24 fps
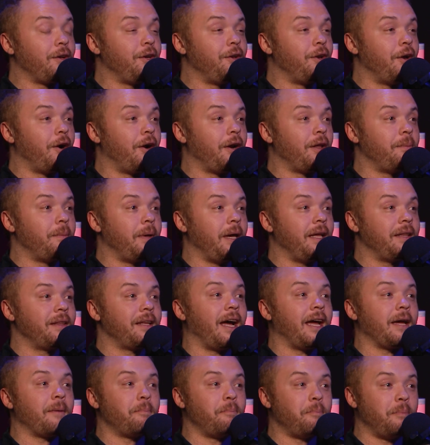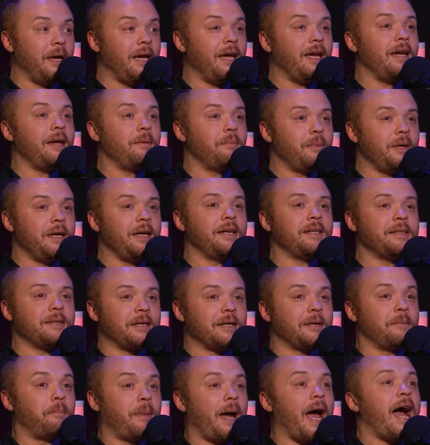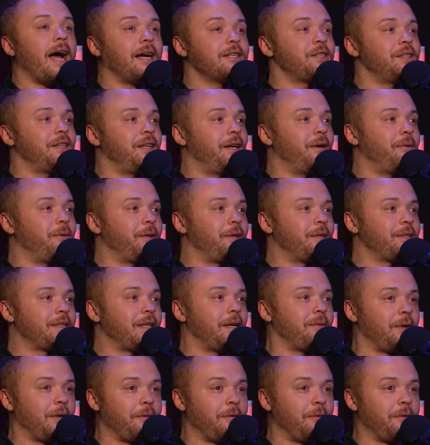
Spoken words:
You know what I mean? Like be compassionate with yourself.